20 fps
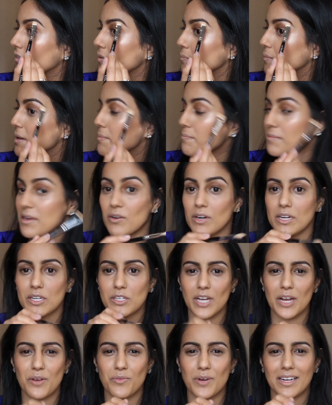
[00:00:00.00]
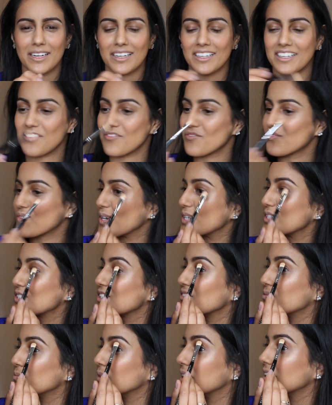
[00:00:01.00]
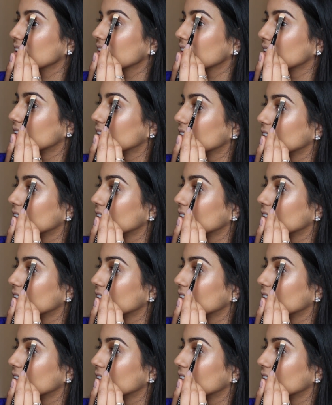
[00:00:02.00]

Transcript: having my mirror directly in front of me.